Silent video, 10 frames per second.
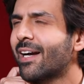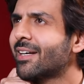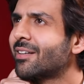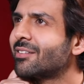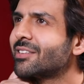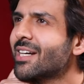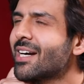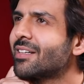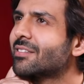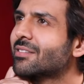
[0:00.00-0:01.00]
And
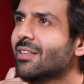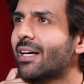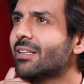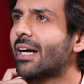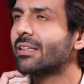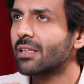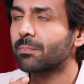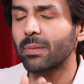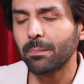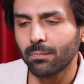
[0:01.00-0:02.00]
yeah, it's I
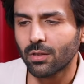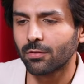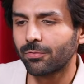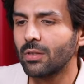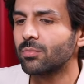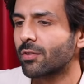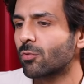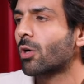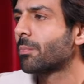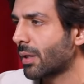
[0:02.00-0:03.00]
think films have
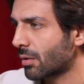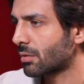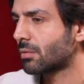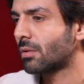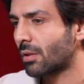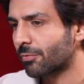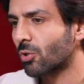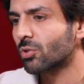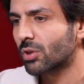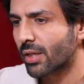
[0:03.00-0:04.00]
not been of
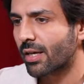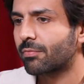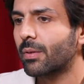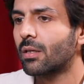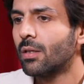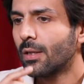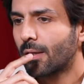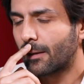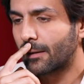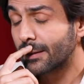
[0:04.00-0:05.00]
course, there have been
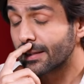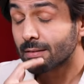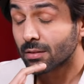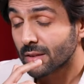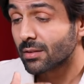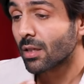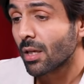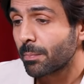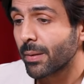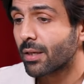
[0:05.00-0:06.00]
there's a
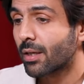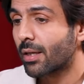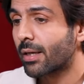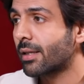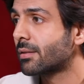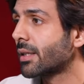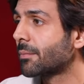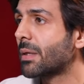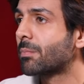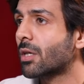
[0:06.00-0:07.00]
lull period, and I
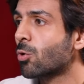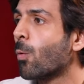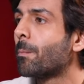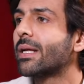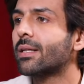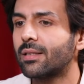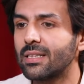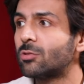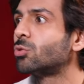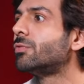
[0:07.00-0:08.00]
think people are hoping that
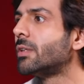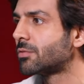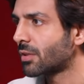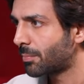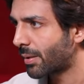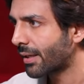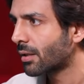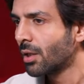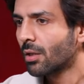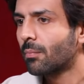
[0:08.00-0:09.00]
these two films will bring